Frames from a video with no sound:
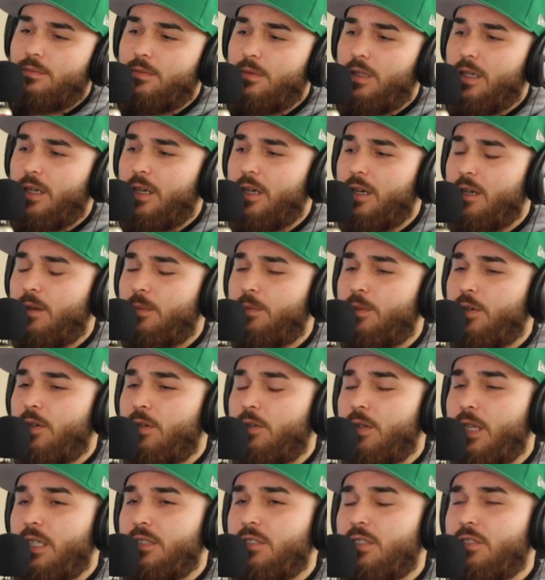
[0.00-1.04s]
Bro. Yeah,
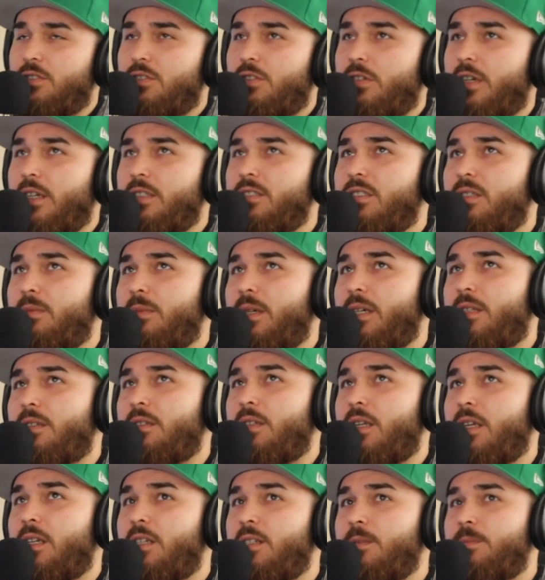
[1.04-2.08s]
bro, that shit's crazy, man.
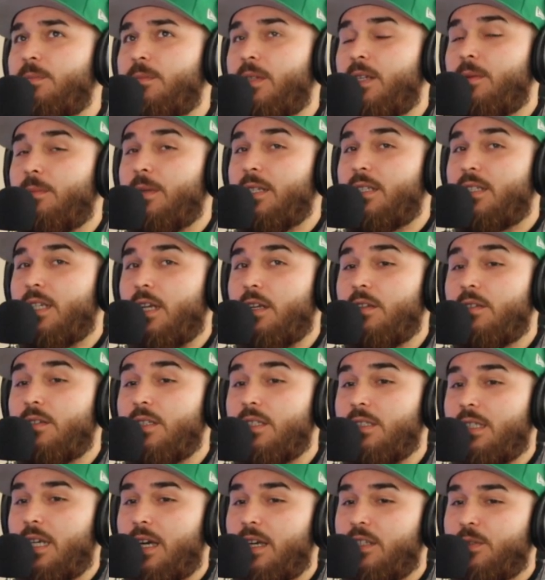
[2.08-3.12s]
And he he be telling
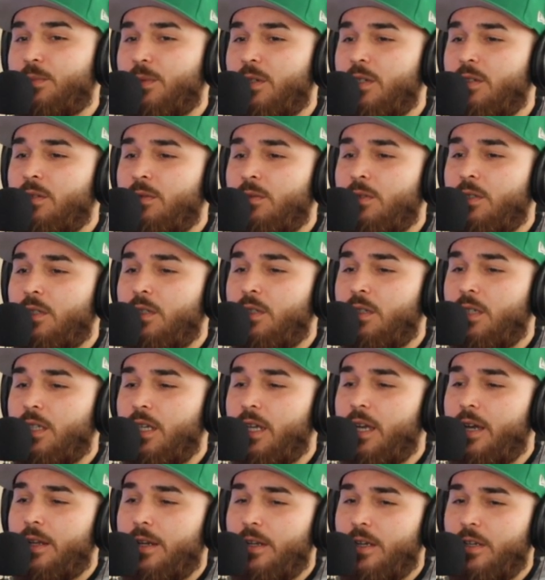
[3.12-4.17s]
these guys, bro.
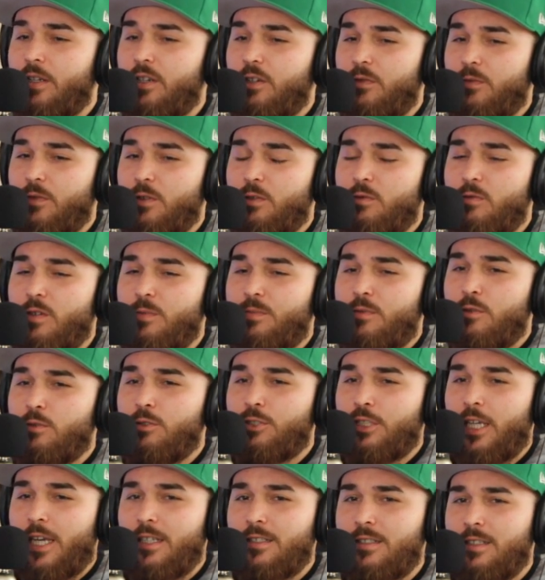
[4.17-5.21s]
He had an interview with Pooh
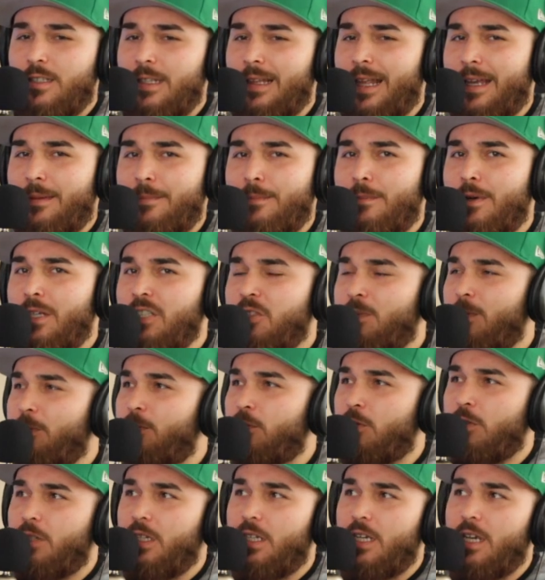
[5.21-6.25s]
Shiesty like months
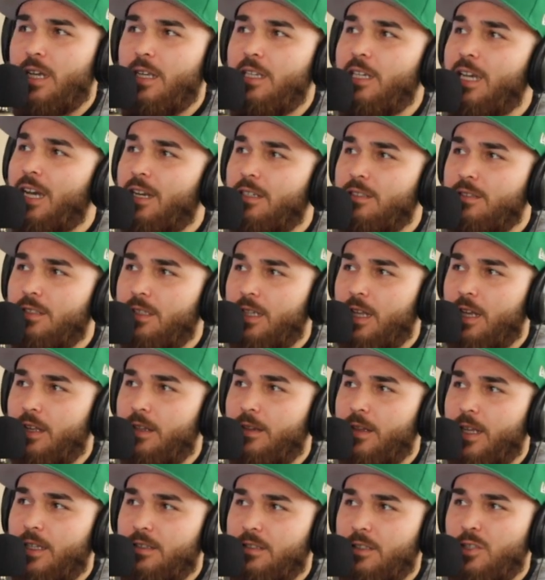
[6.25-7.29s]
before he he got into
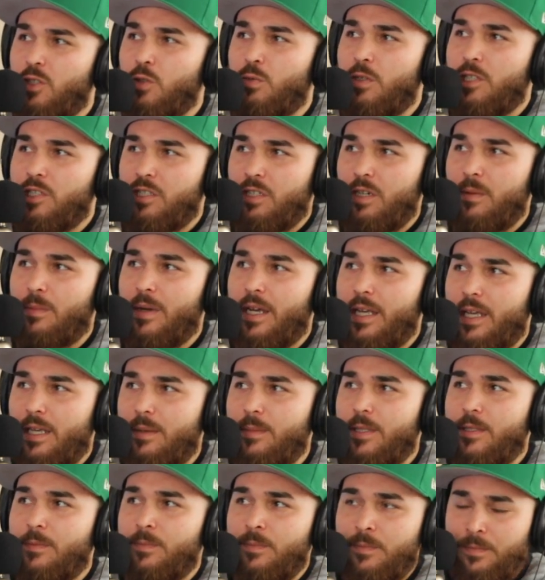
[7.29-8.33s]
that that situation in
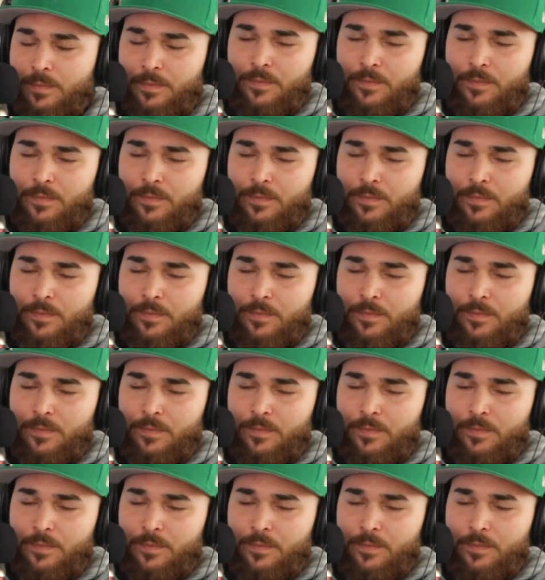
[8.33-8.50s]
Miami. Mm-hmm.